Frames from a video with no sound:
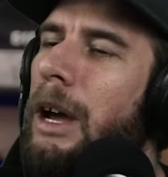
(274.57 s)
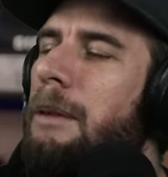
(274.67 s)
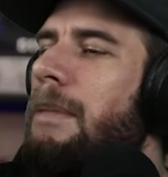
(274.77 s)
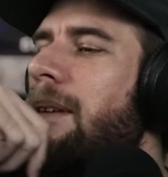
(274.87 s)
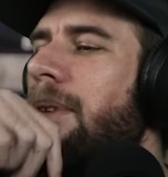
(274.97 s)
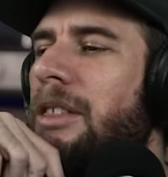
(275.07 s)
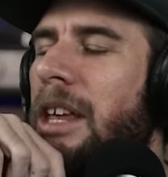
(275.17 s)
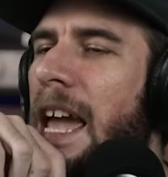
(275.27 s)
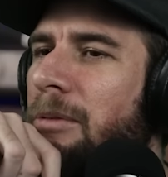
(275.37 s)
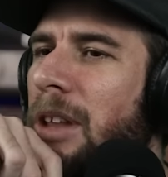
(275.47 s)
Wait, maybe
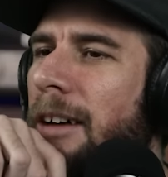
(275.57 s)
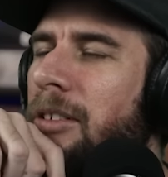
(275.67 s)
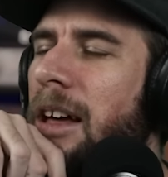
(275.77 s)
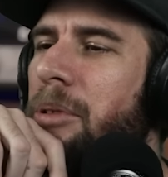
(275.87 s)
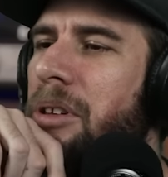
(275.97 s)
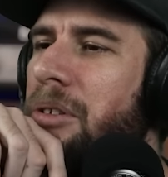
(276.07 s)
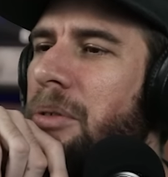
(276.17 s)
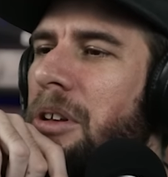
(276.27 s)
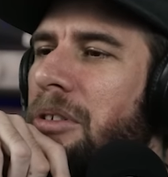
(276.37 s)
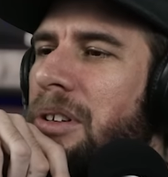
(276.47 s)
they have lava lamps in
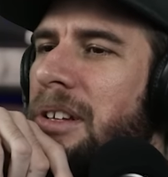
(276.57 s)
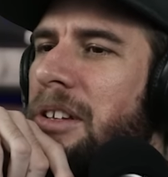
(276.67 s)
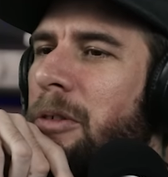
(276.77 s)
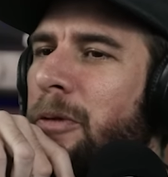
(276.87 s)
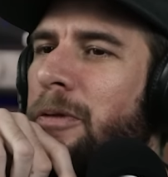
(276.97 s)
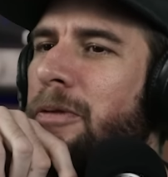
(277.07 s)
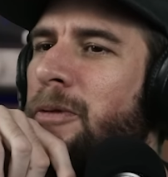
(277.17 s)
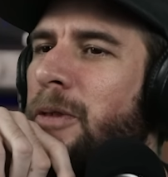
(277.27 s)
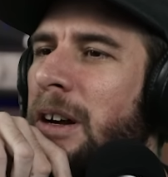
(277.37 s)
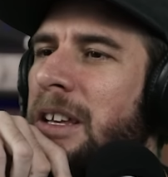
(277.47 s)
studios because they're
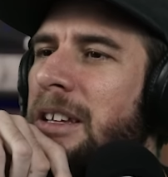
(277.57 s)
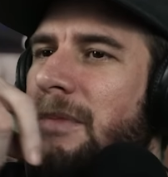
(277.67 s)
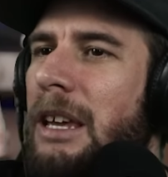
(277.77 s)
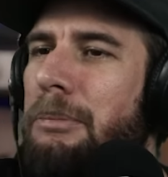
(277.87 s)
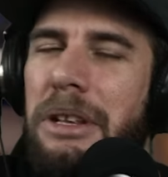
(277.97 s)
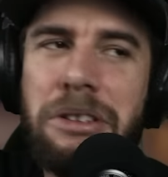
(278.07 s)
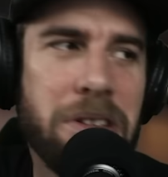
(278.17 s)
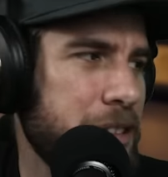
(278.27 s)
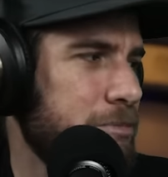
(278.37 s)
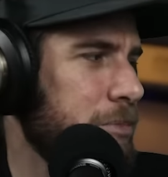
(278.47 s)
fucking
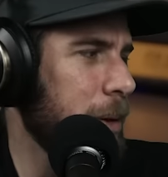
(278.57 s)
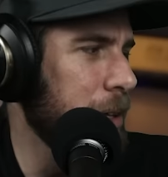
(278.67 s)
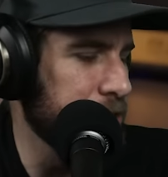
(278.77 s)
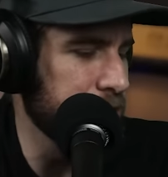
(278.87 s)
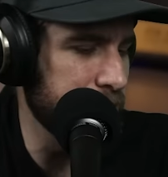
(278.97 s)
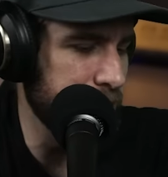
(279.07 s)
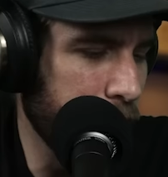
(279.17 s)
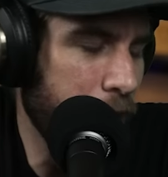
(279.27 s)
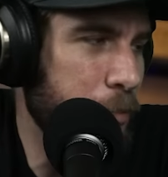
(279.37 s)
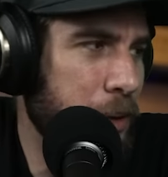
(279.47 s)
hippies. Maybe it's just
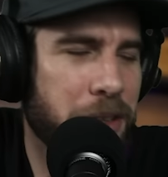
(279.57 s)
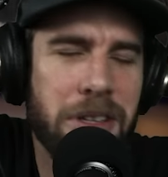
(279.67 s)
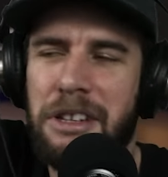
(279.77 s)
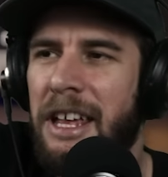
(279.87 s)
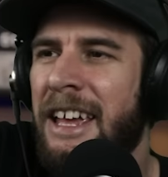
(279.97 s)
they're hippies.